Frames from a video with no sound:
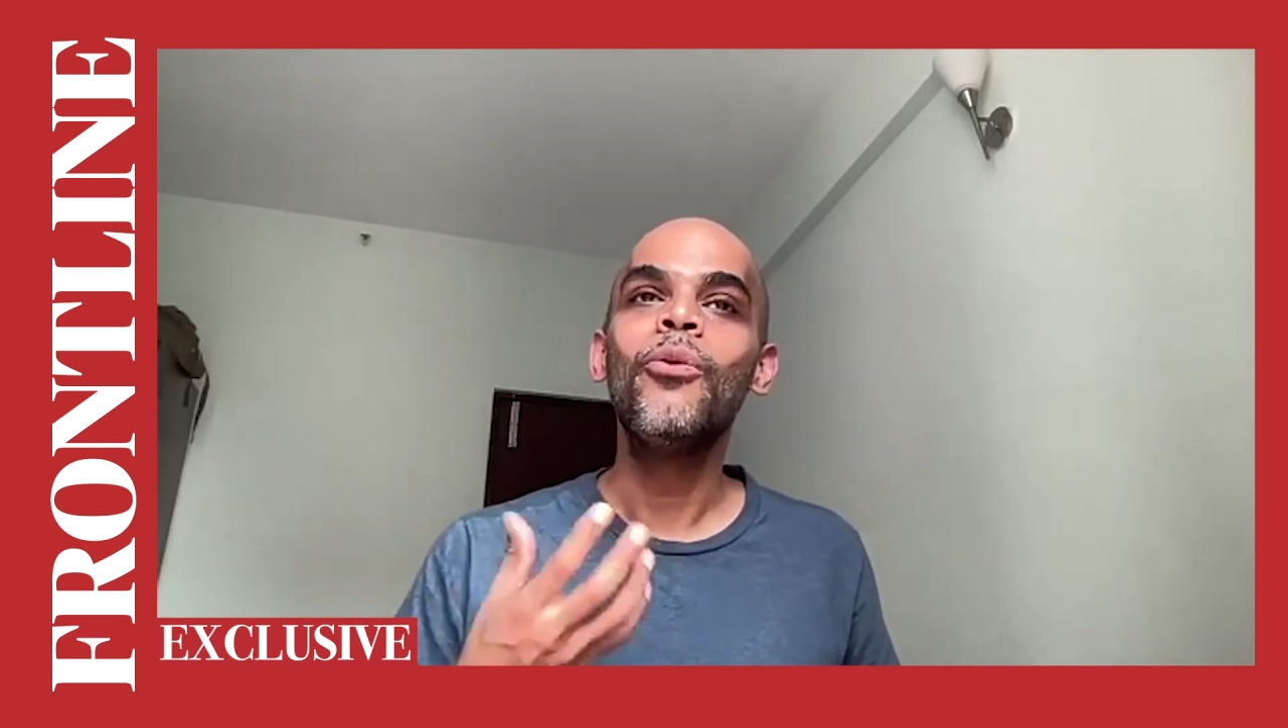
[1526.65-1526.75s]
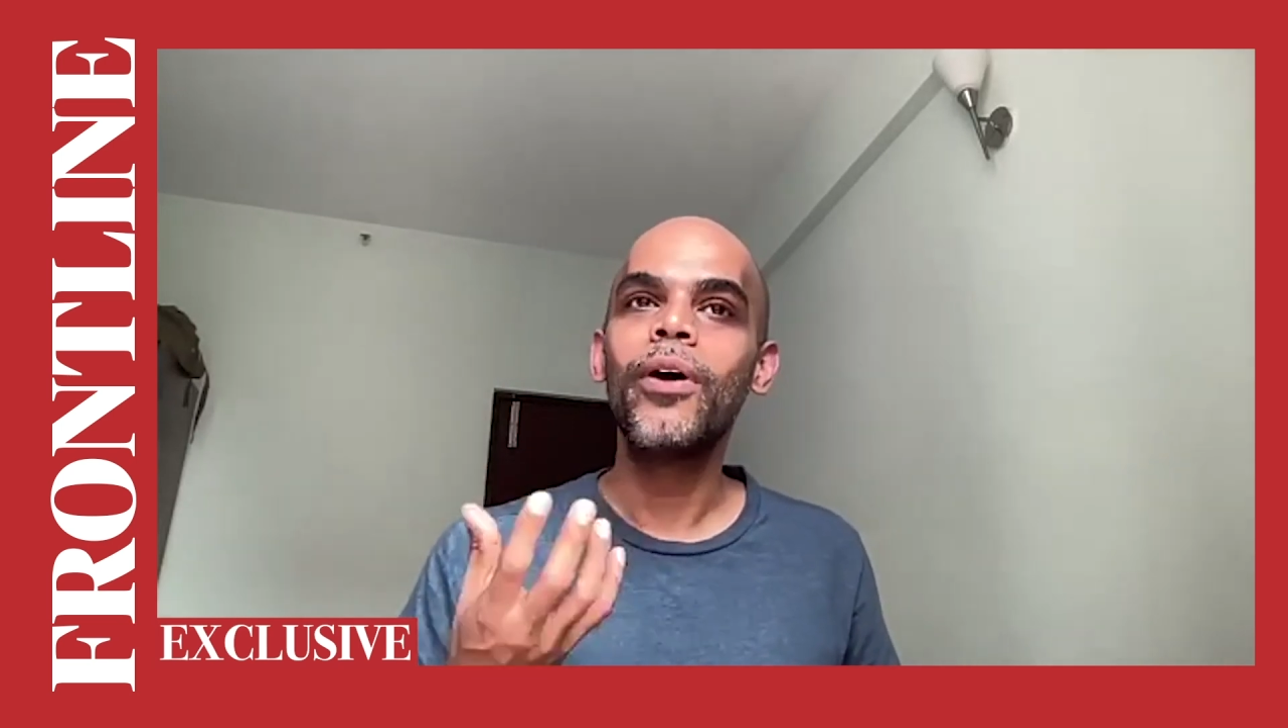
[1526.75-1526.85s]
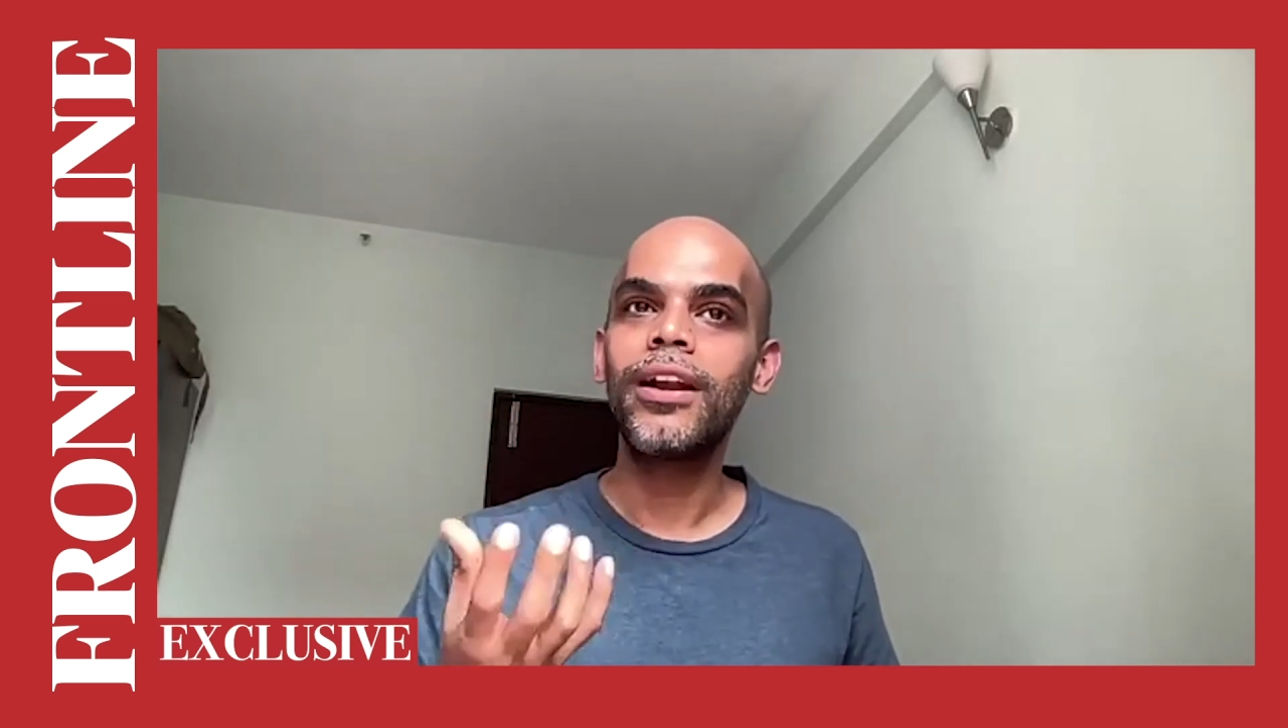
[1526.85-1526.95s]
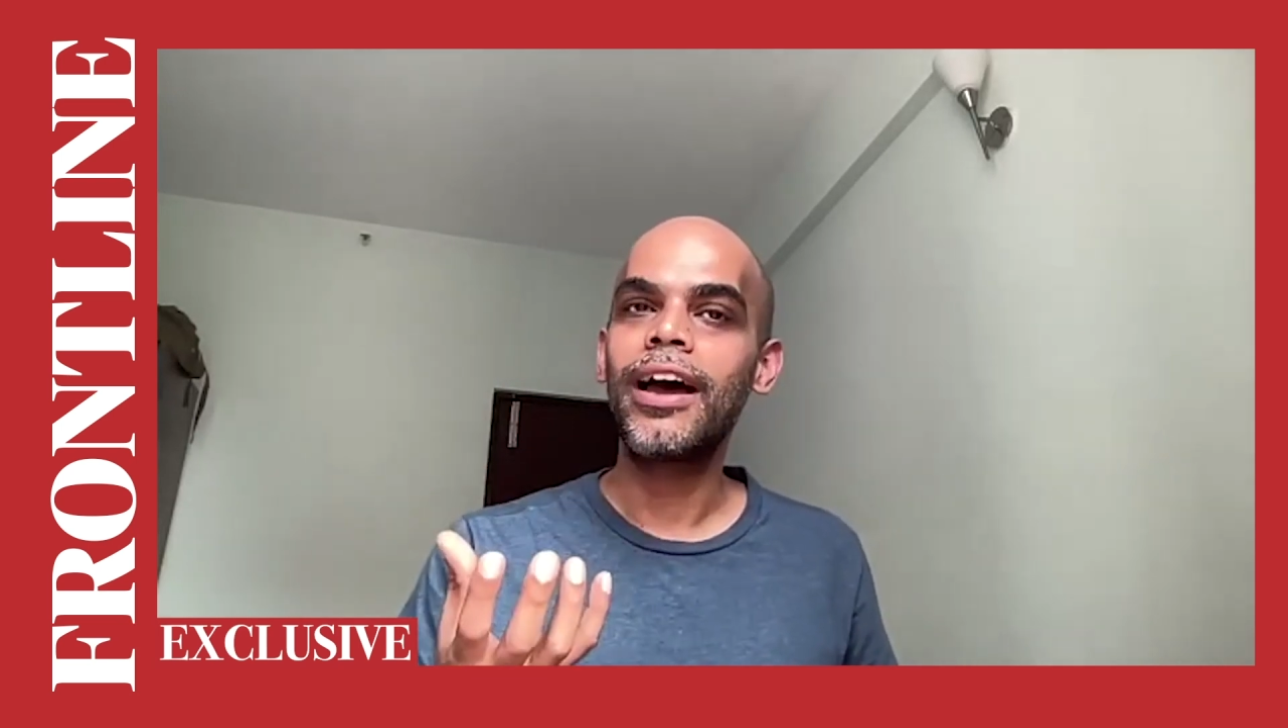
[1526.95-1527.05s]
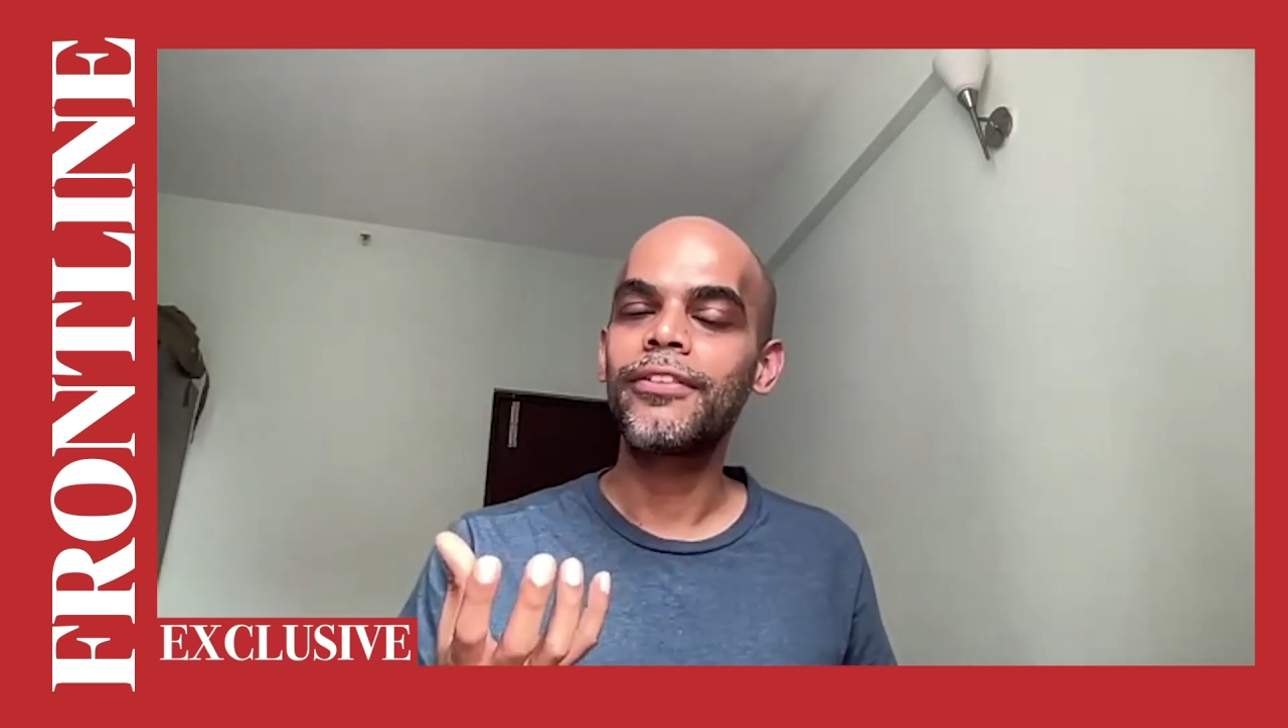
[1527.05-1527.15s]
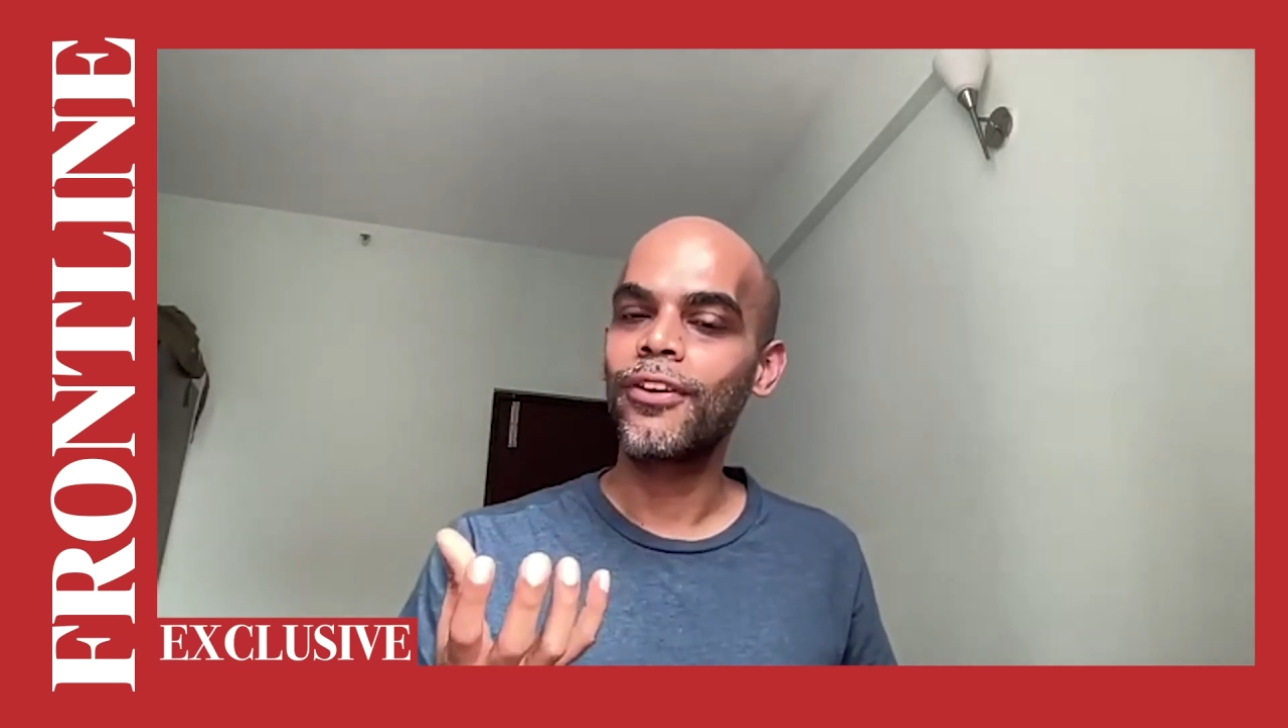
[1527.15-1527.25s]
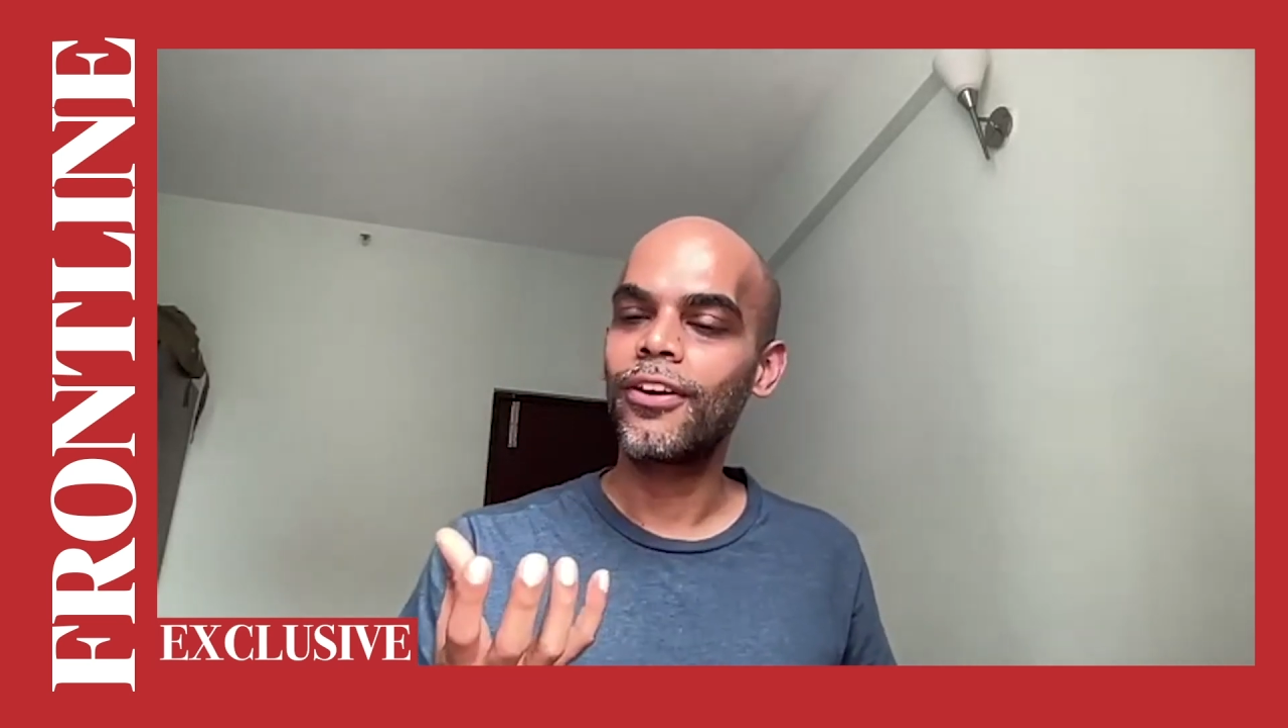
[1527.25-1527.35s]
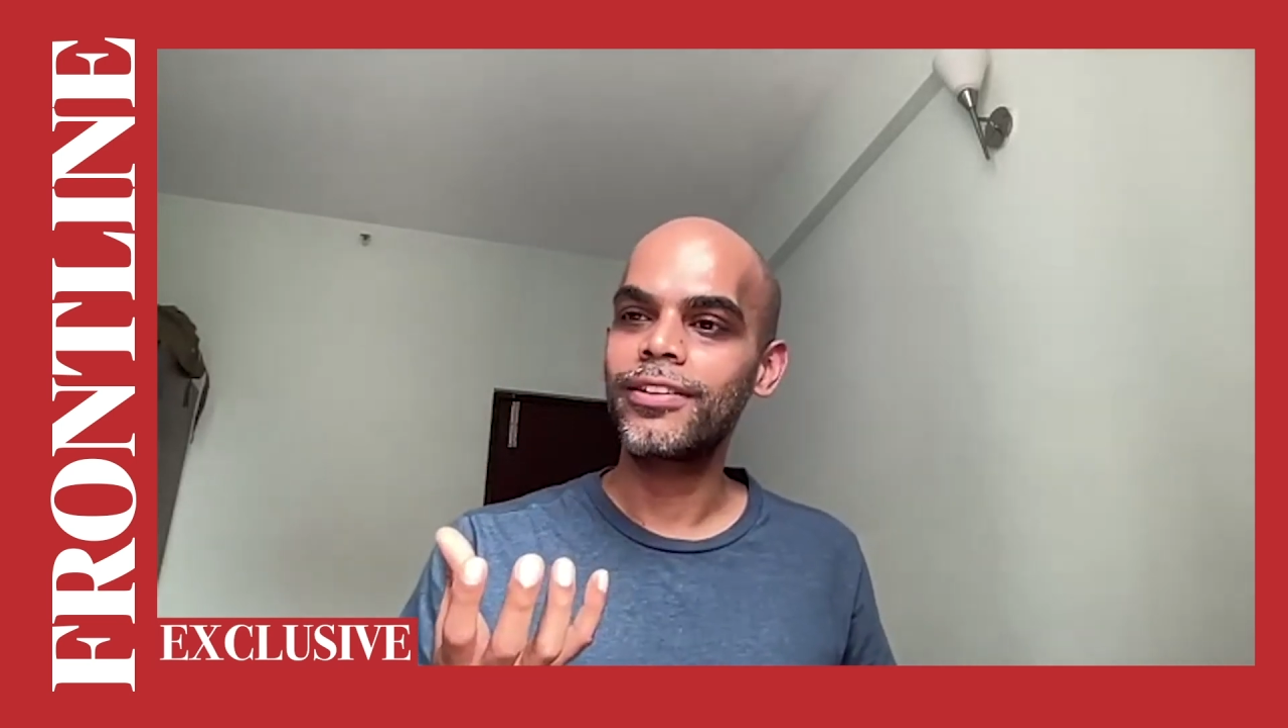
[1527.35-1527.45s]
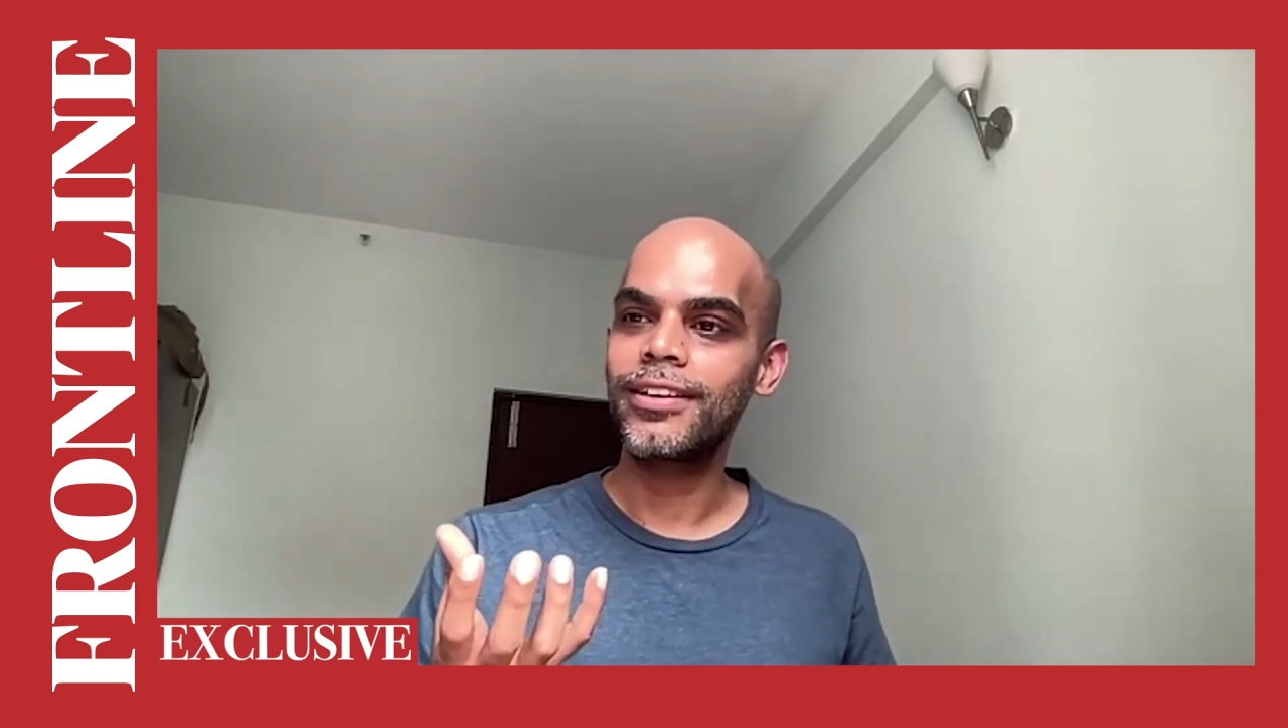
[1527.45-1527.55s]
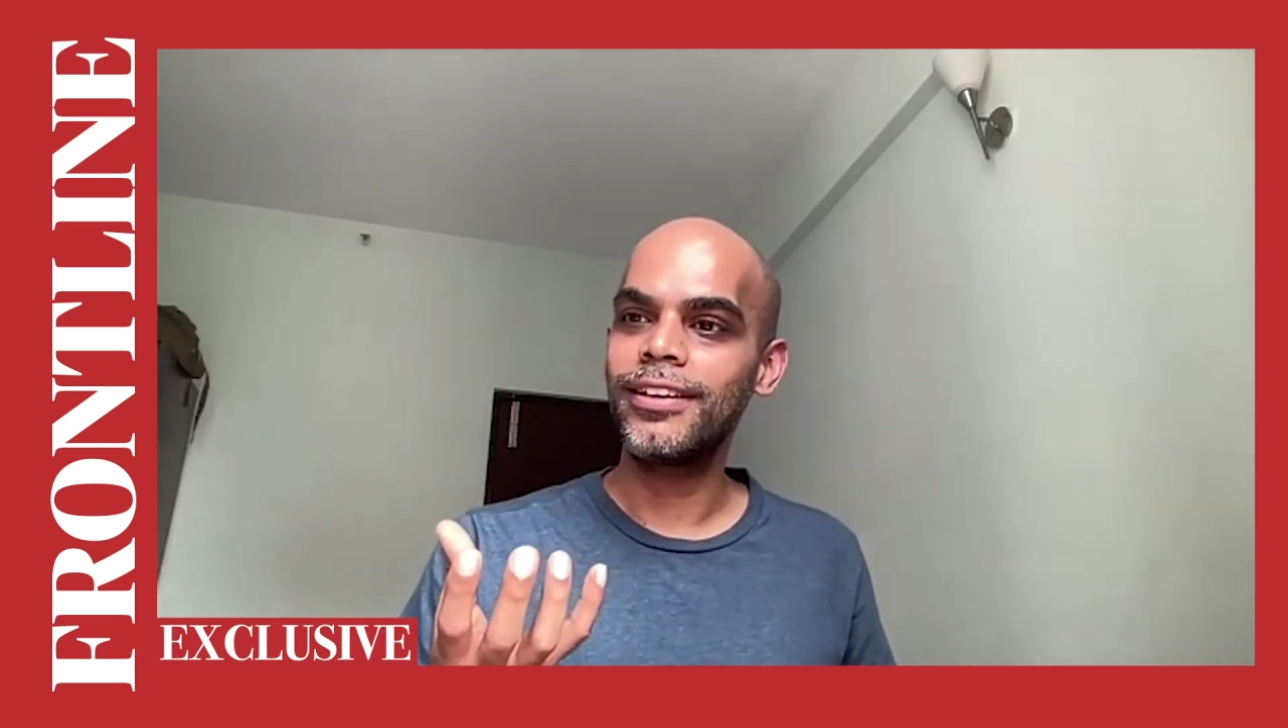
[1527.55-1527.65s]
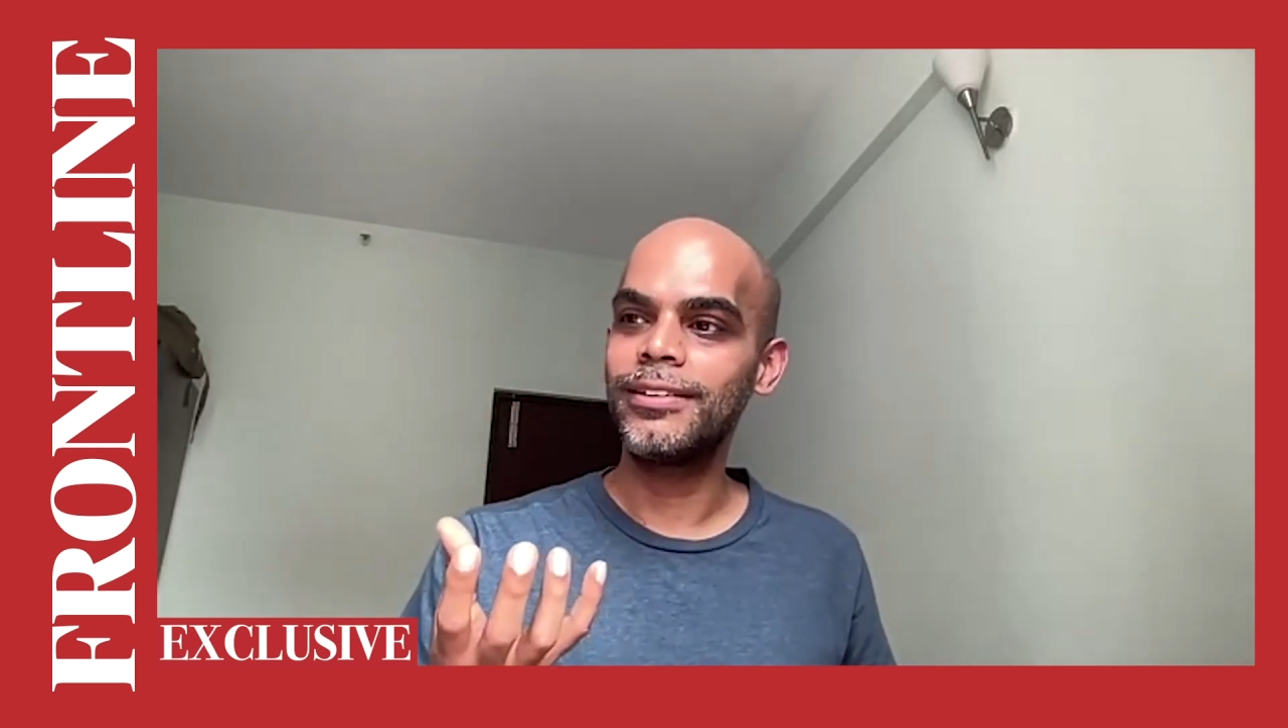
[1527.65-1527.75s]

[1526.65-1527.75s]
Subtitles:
Well, I thought,